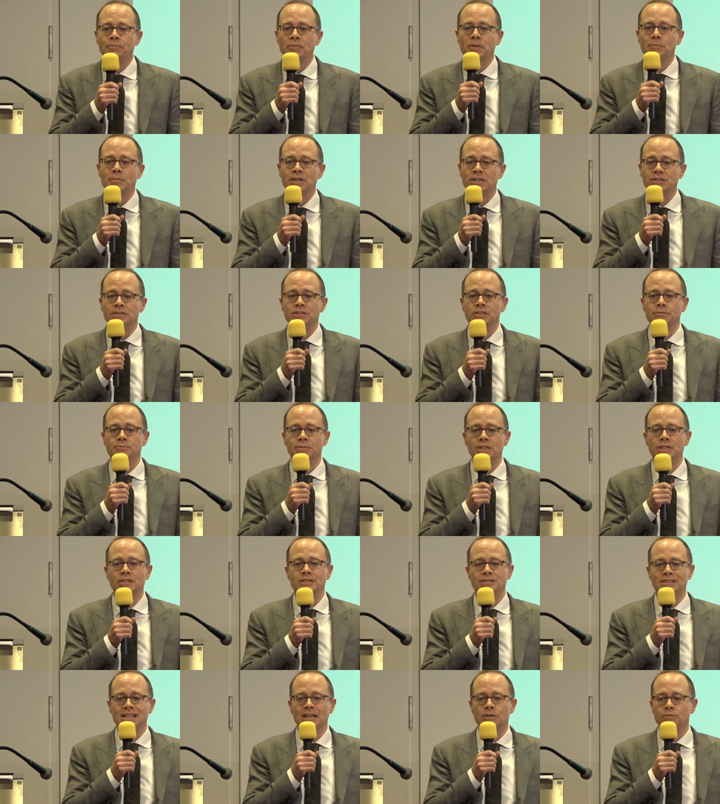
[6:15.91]
because
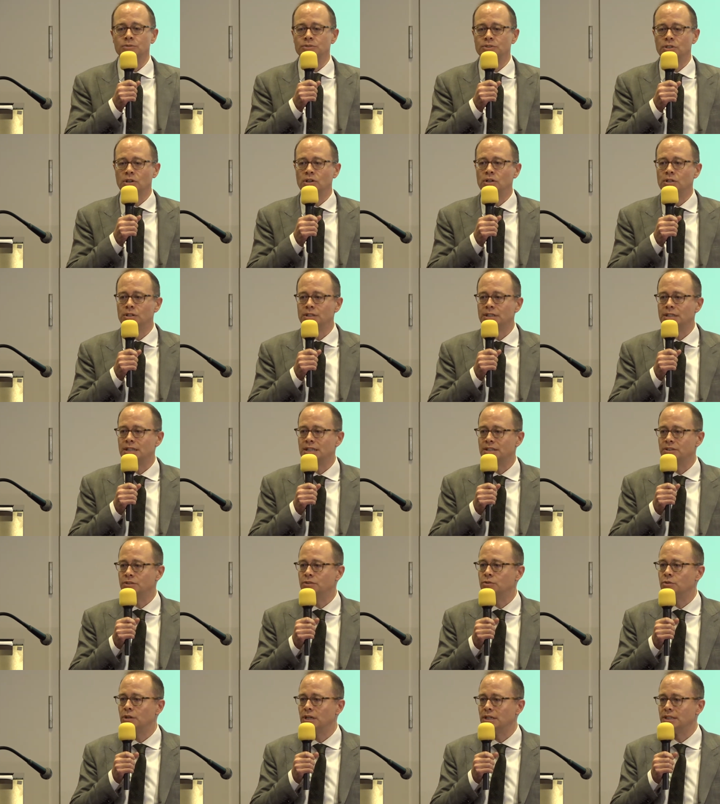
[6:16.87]
that was all that I
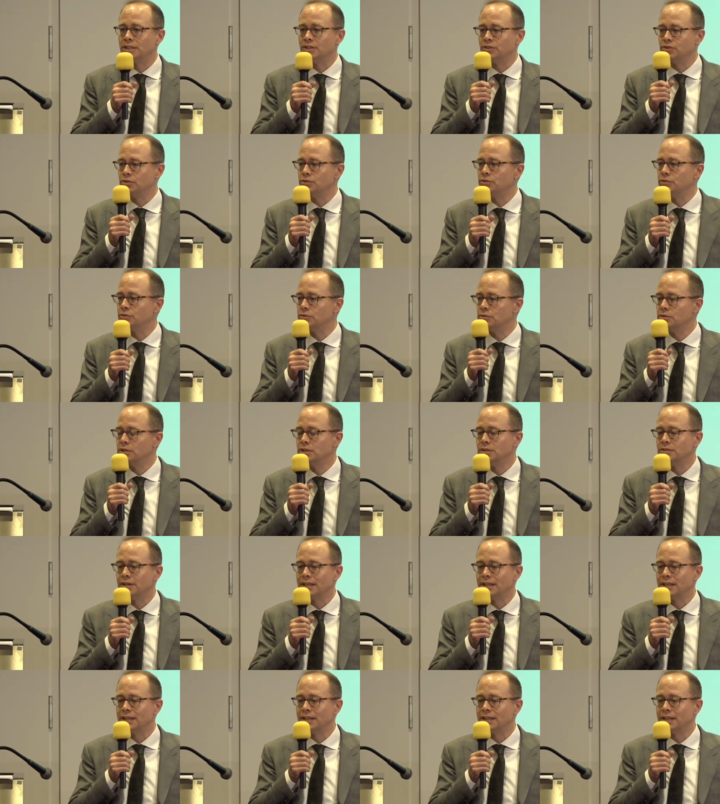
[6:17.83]
knew how to do.